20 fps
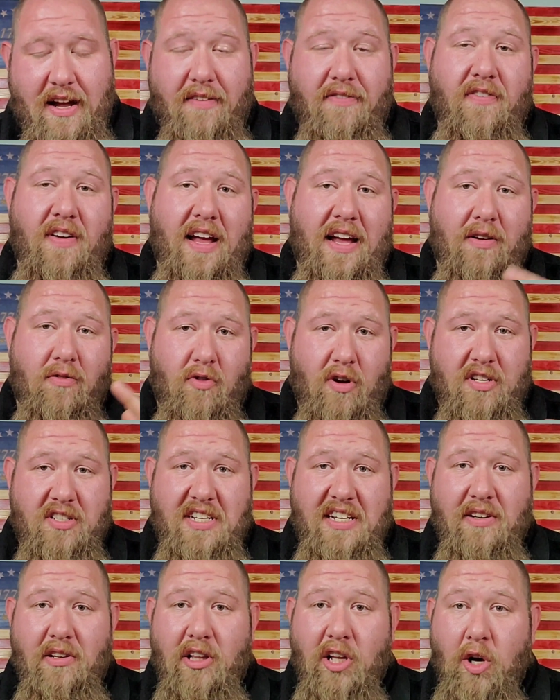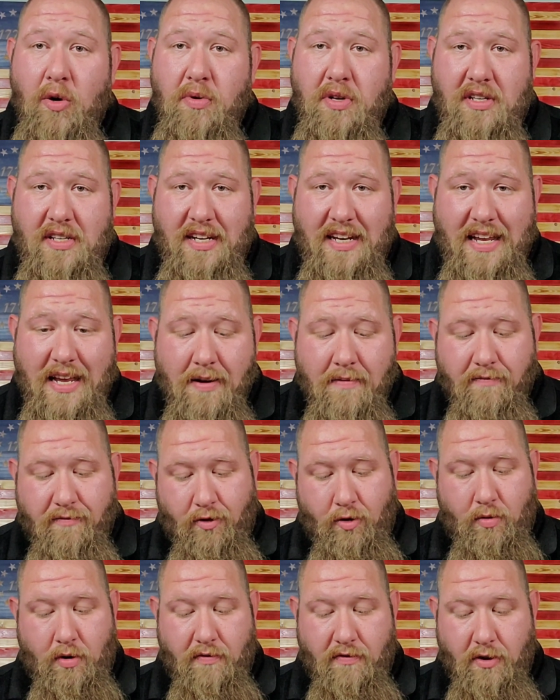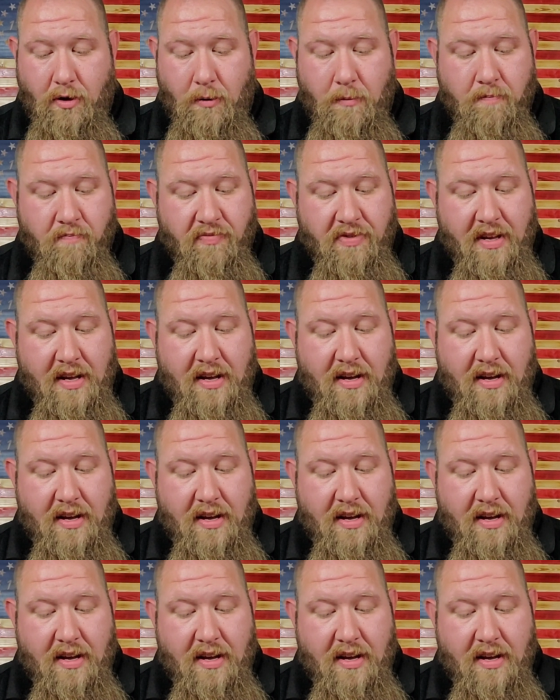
knife, and Rusty loaned it to him for review.